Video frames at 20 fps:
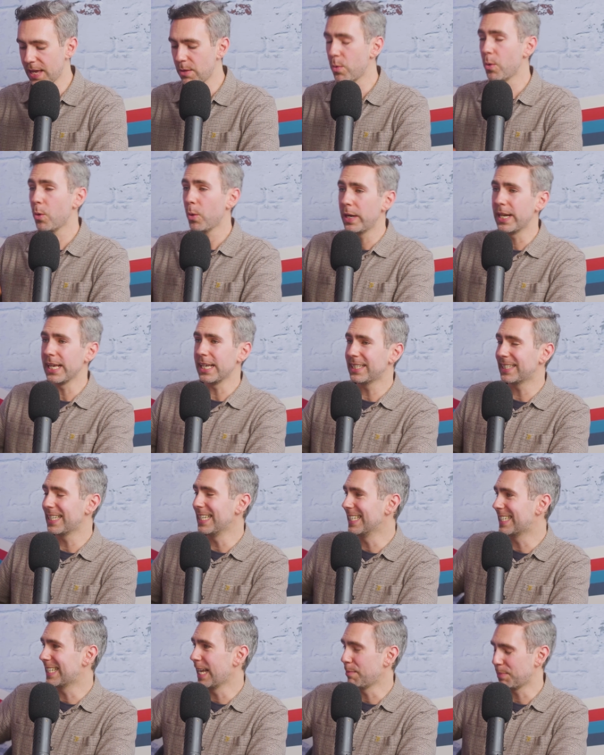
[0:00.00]
they were released
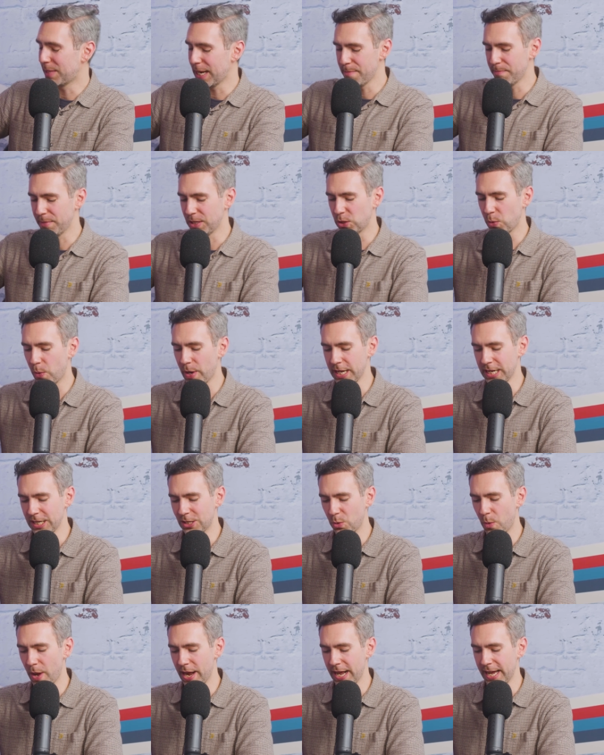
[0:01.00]
in September
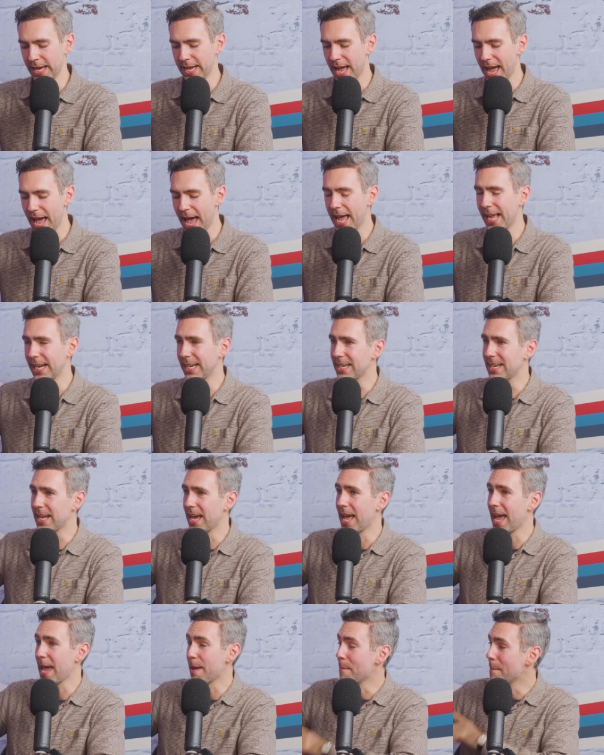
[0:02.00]
2020, and
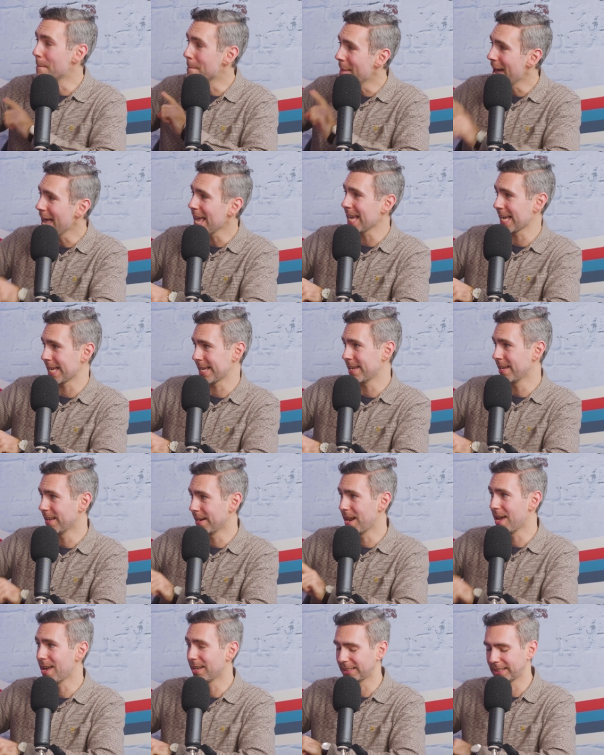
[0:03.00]
uh, in May
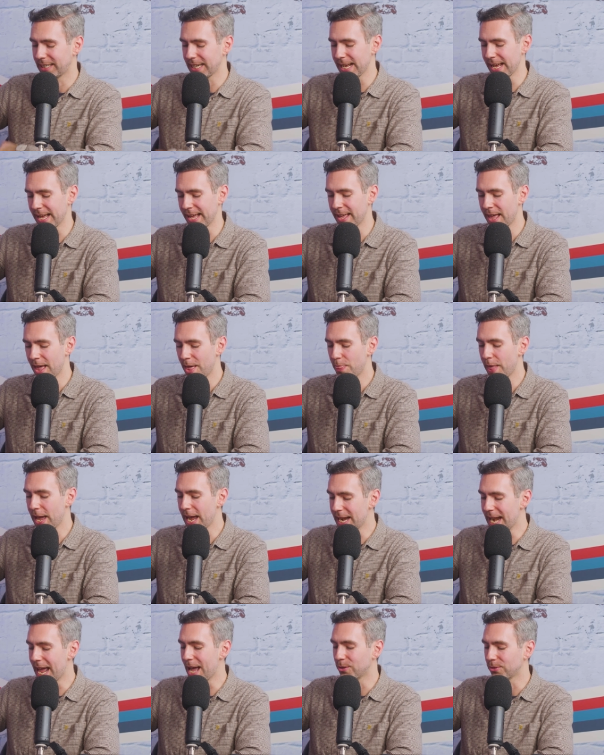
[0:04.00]
last year, they
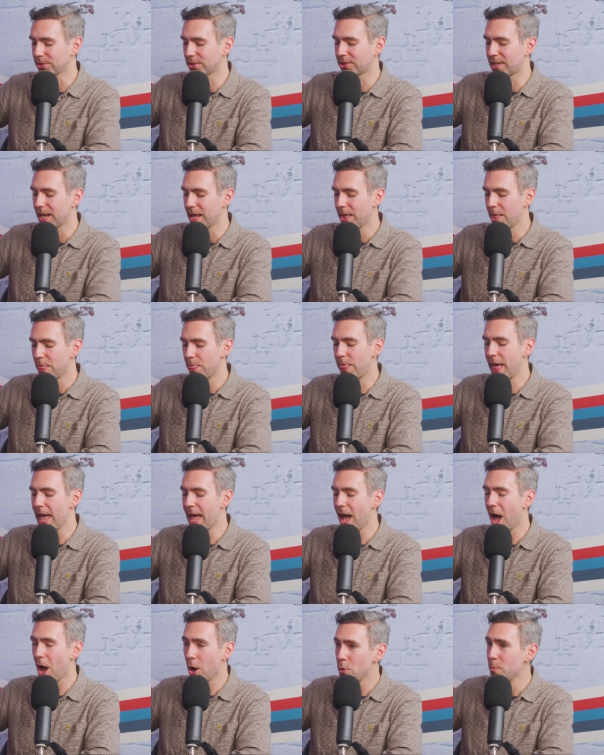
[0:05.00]
announced
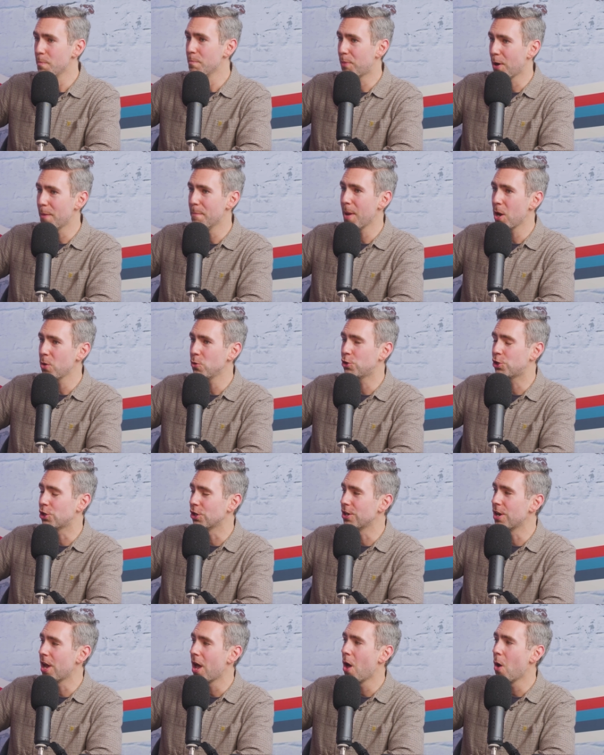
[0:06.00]
their own
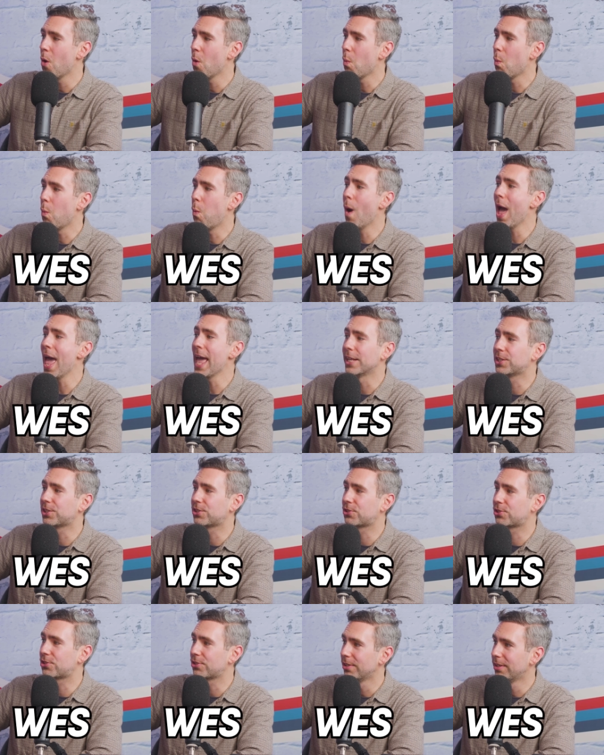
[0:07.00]
promotion,
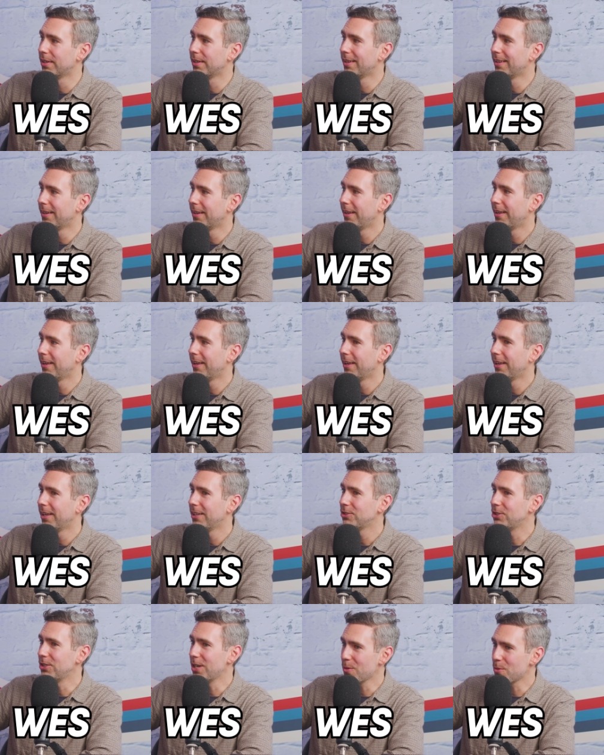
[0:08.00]
WES.
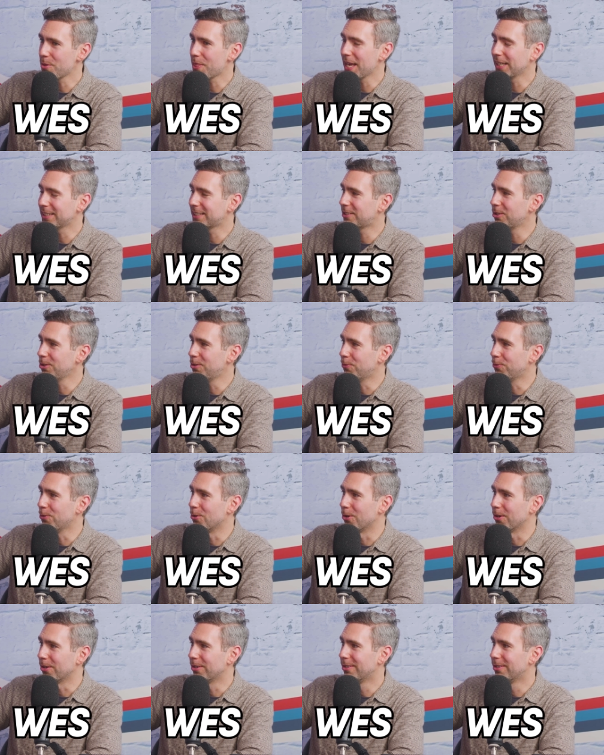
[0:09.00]
Do you know what that stood for?